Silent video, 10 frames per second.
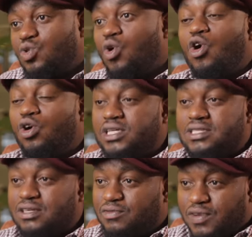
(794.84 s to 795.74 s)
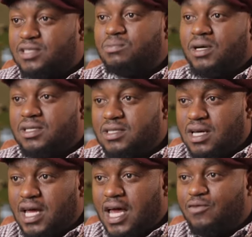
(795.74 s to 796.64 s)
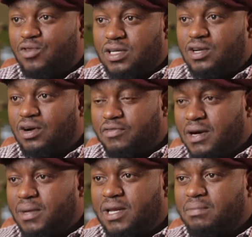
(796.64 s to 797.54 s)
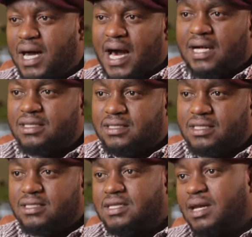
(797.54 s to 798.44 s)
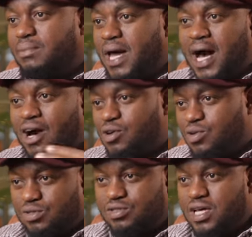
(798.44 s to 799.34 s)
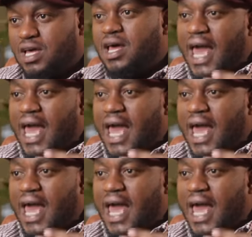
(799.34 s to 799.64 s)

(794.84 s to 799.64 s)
So all his investment, everyone in our family, my aunties and my uncles,